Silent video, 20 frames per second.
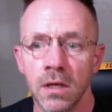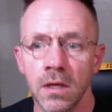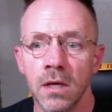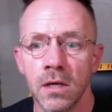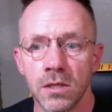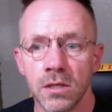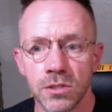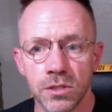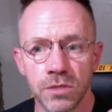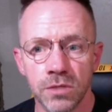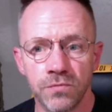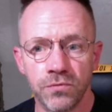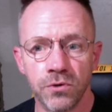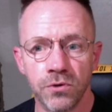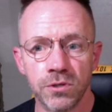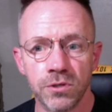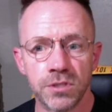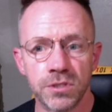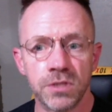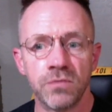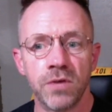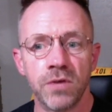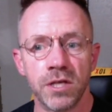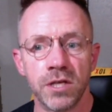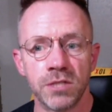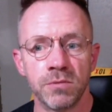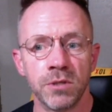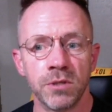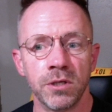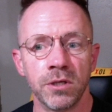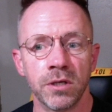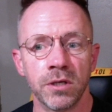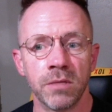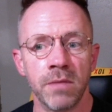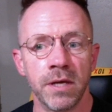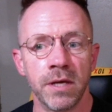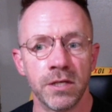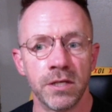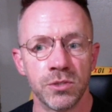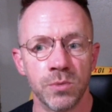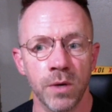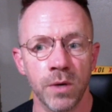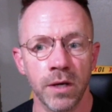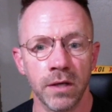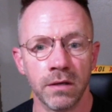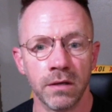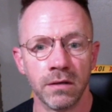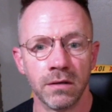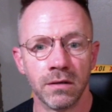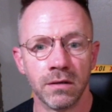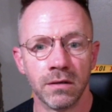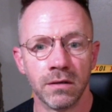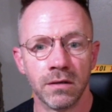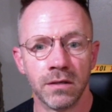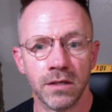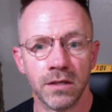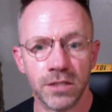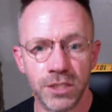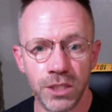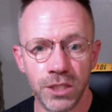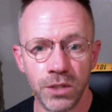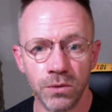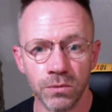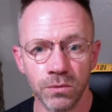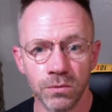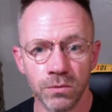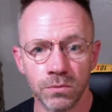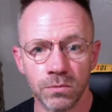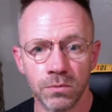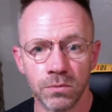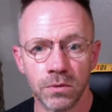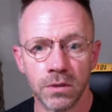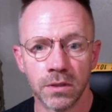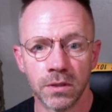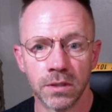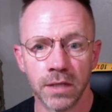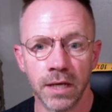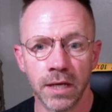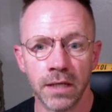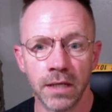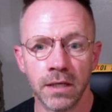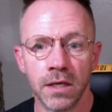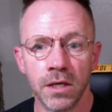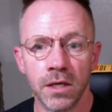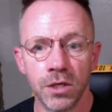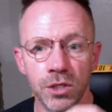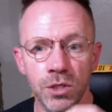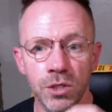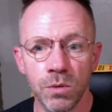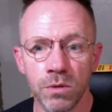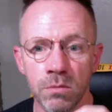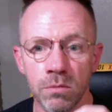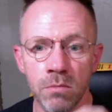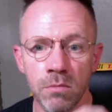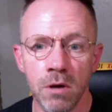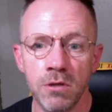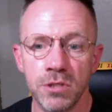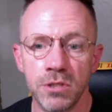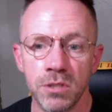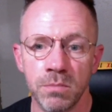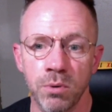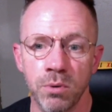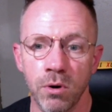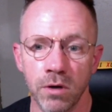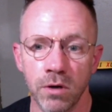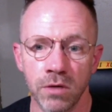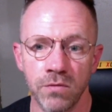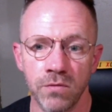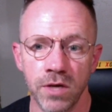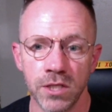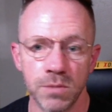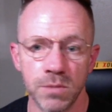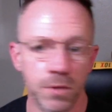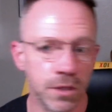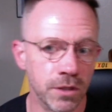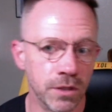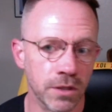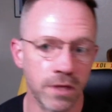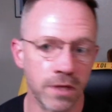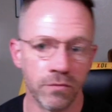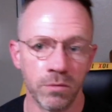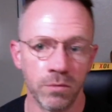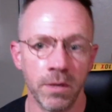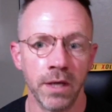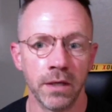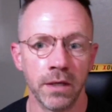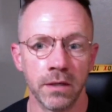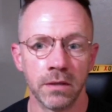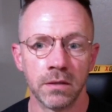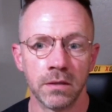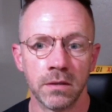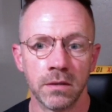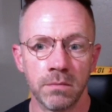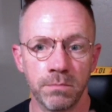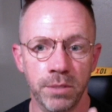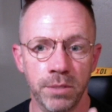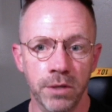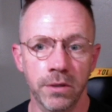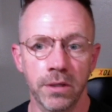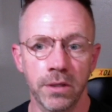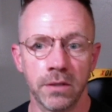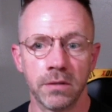So the first investment you're going to make is what? It's you. Okay? You are the most important investment you'll ever make. Period.